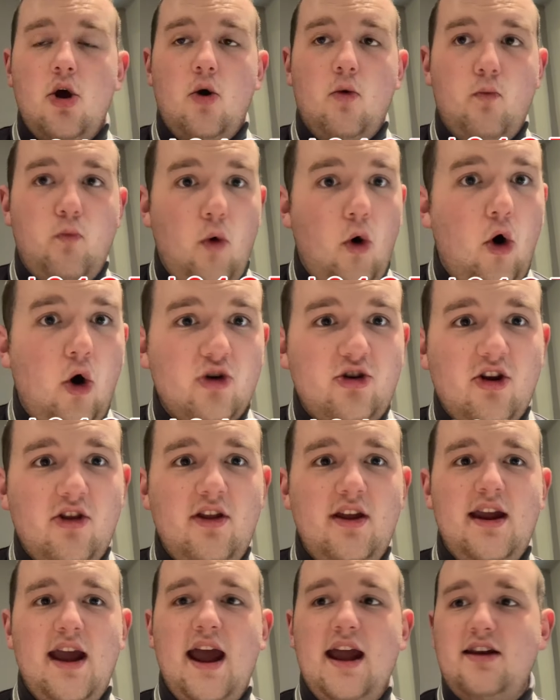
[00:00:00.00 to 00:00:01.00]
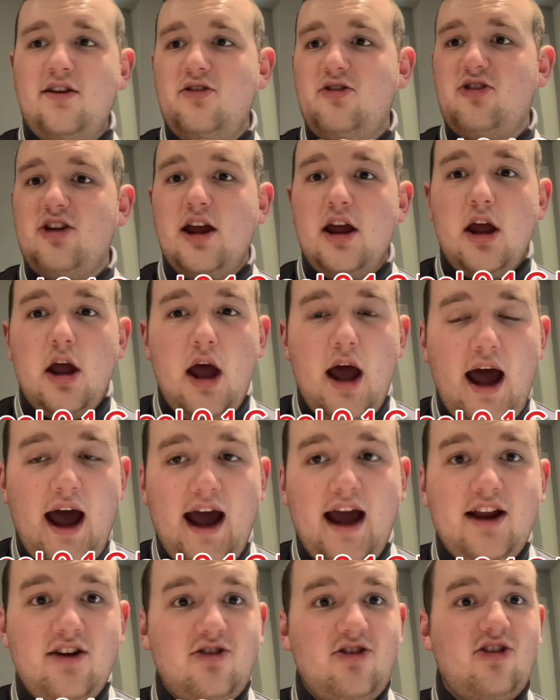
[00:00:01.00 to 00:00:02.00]
Ward at the end,
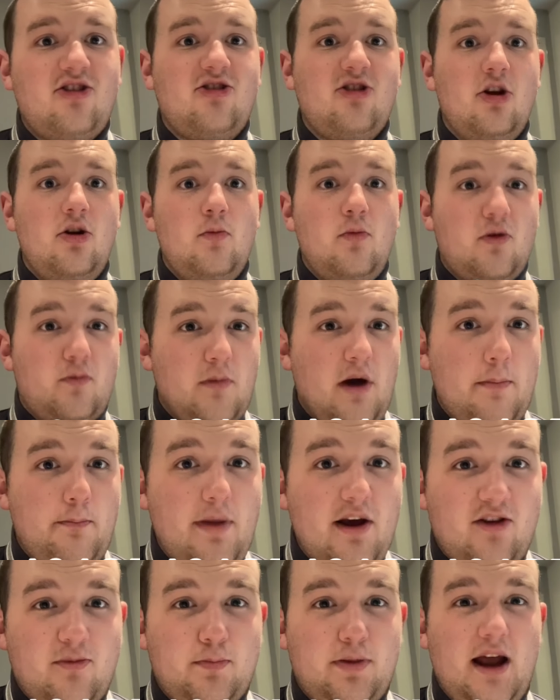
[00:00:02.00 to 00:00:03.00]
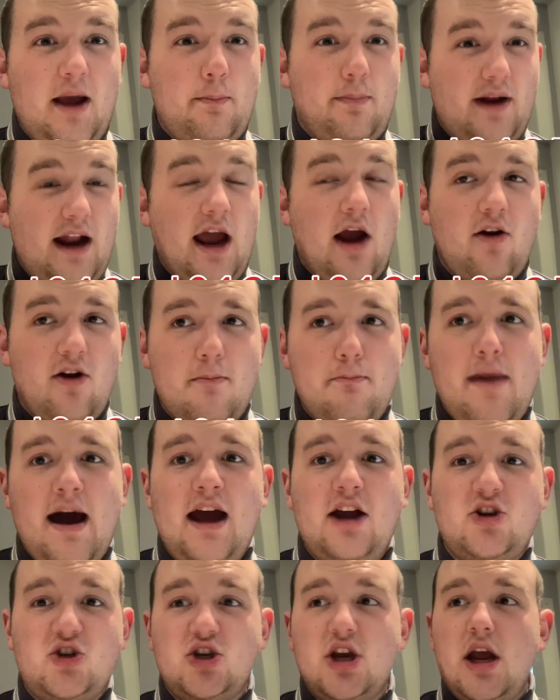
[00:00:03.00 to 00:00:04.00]
Anderson was my best player in a
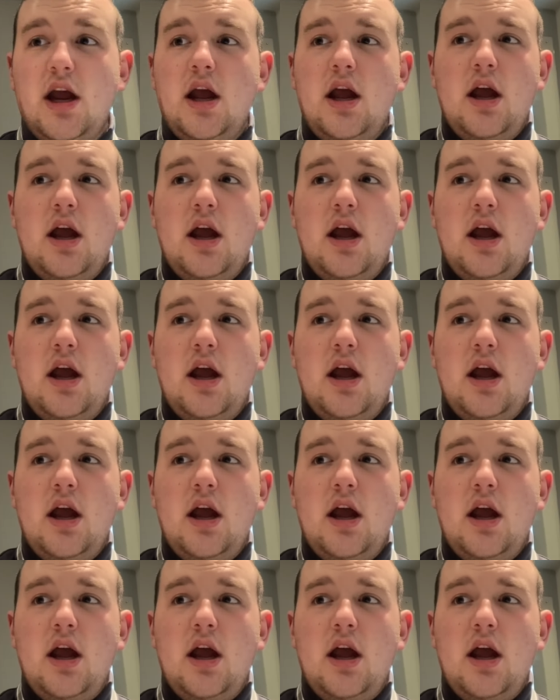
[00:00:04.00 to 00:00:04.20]
match.